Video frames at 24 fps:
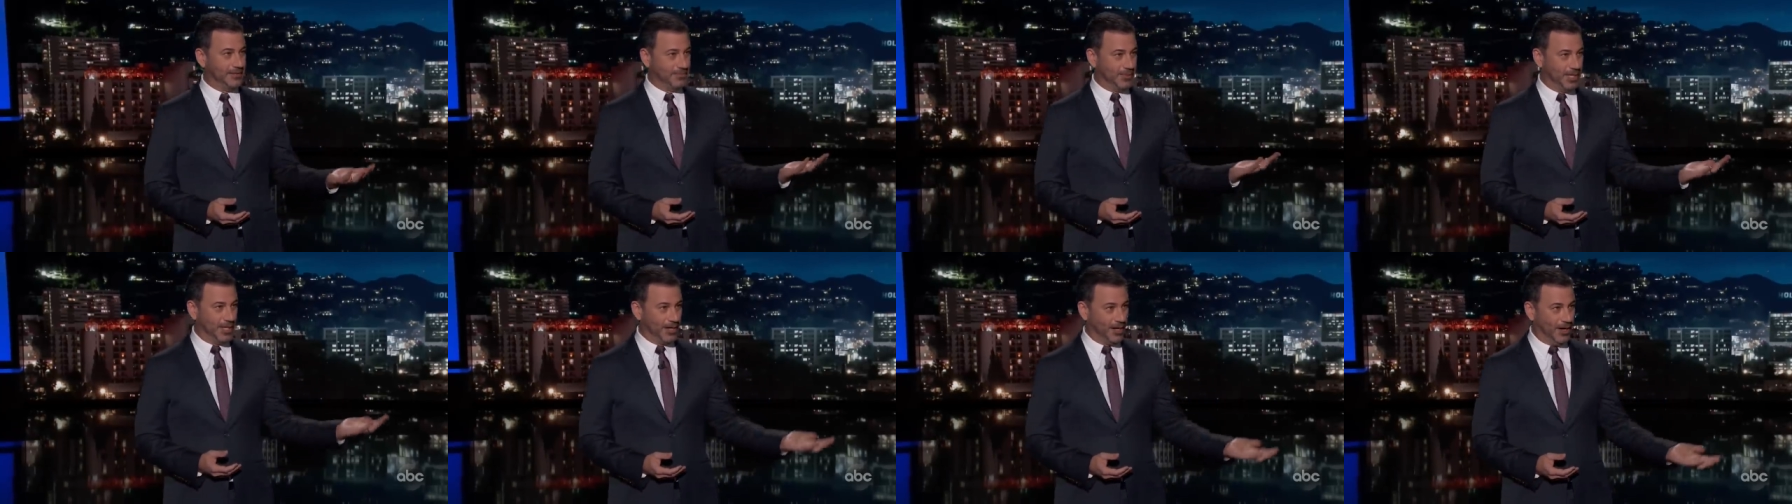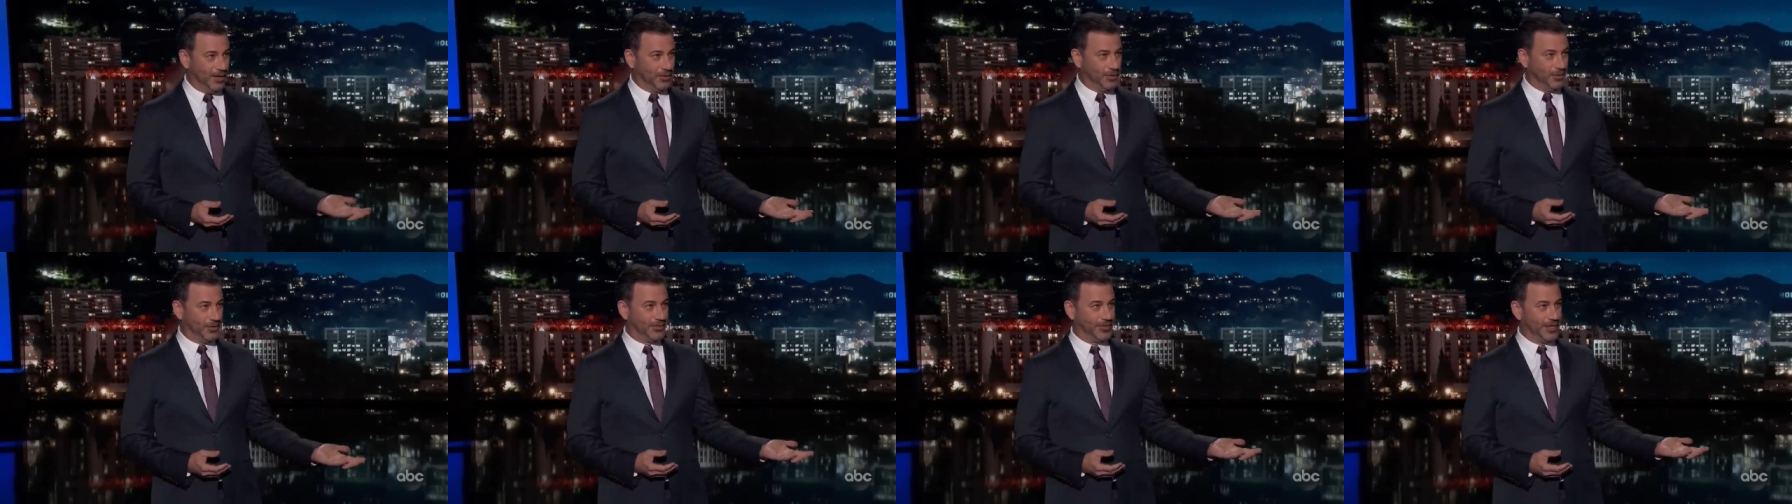among
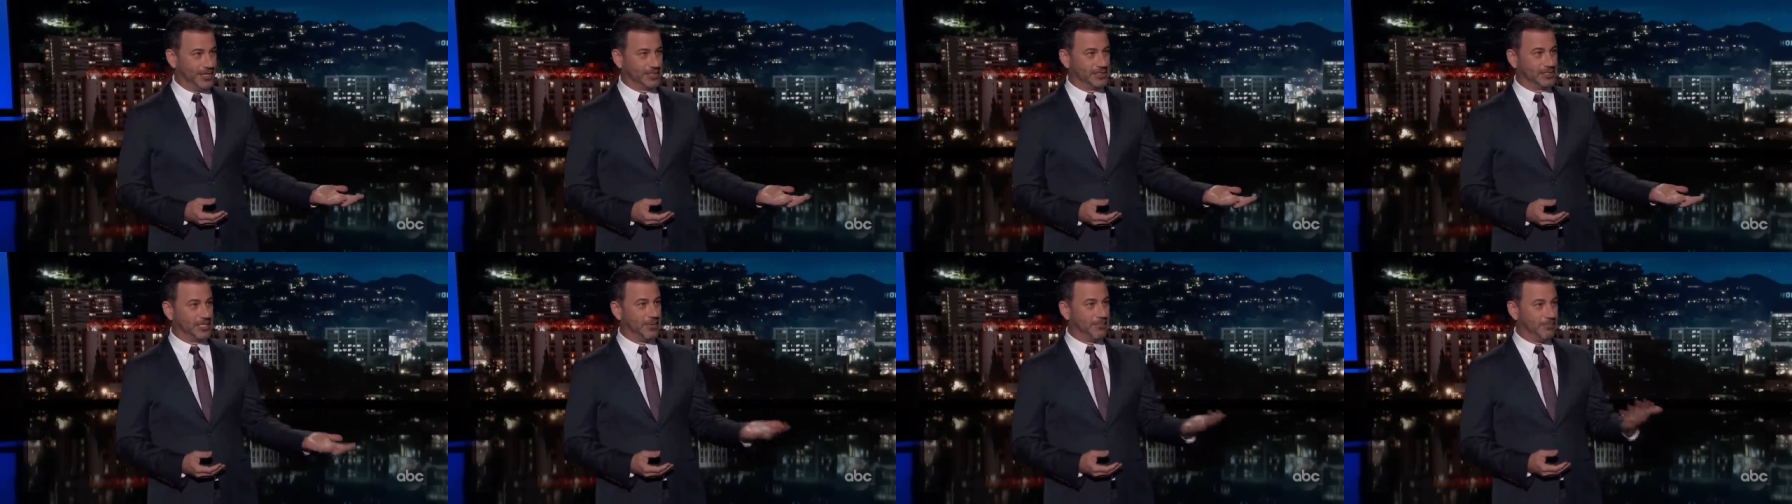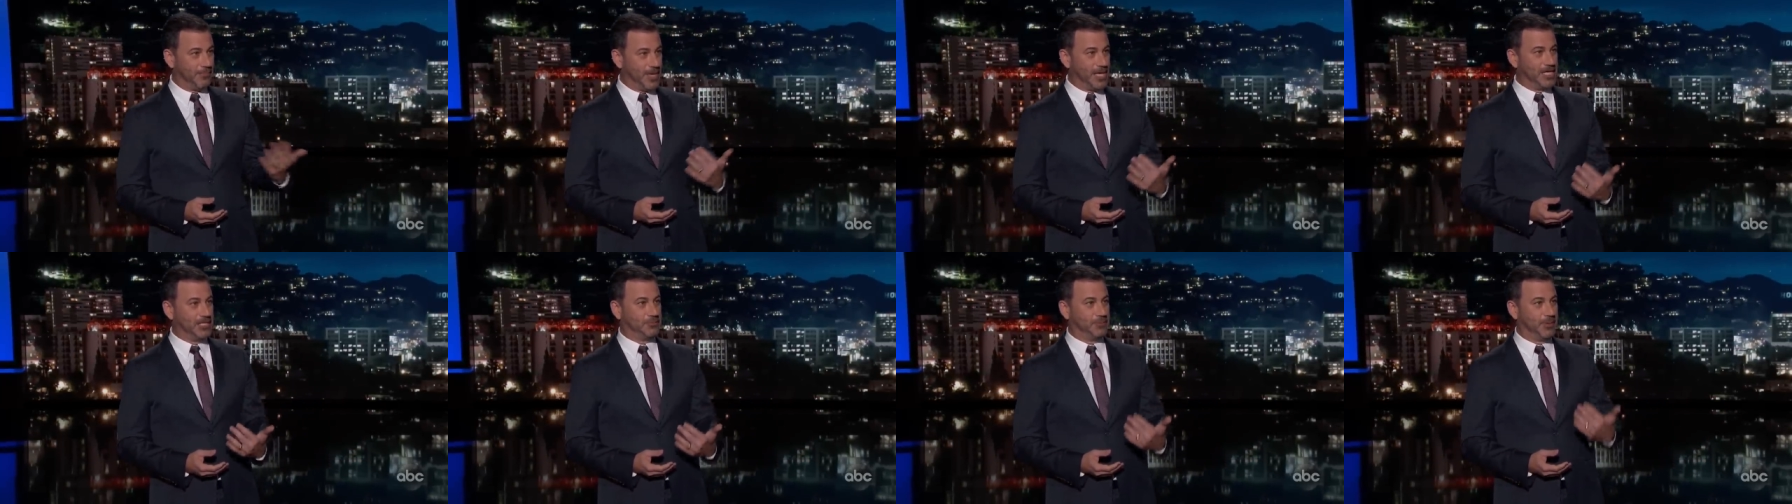other things,
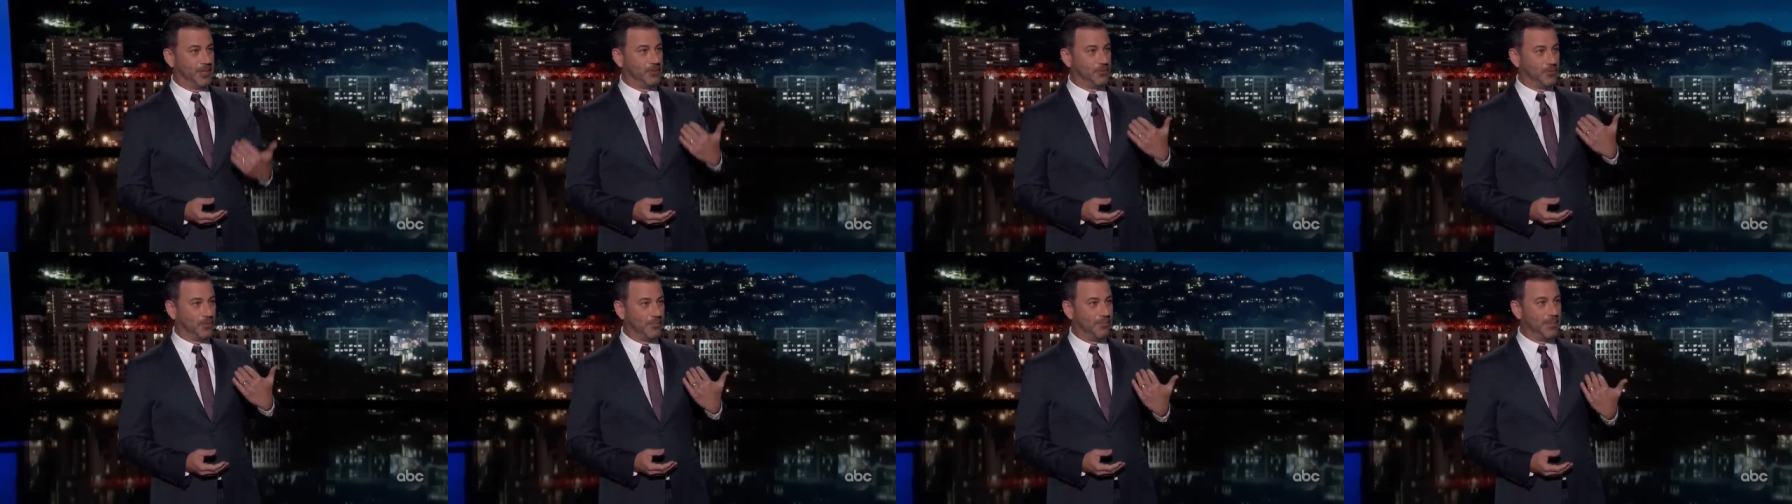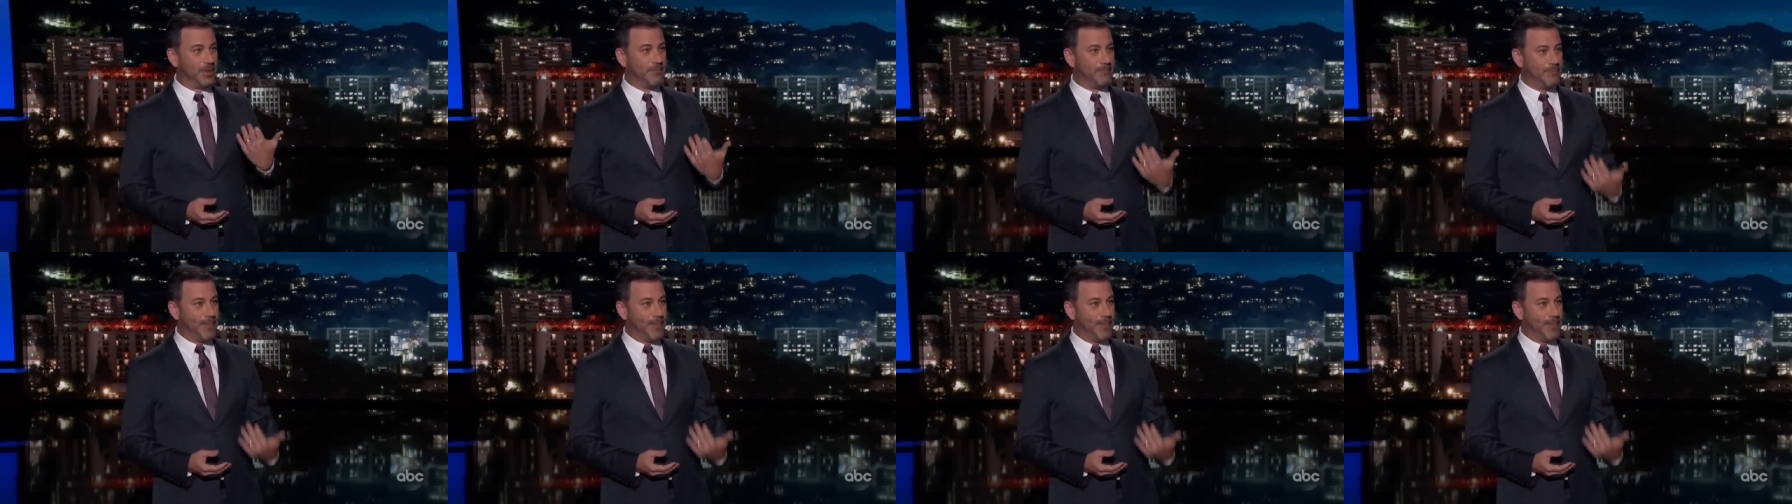impeachment would be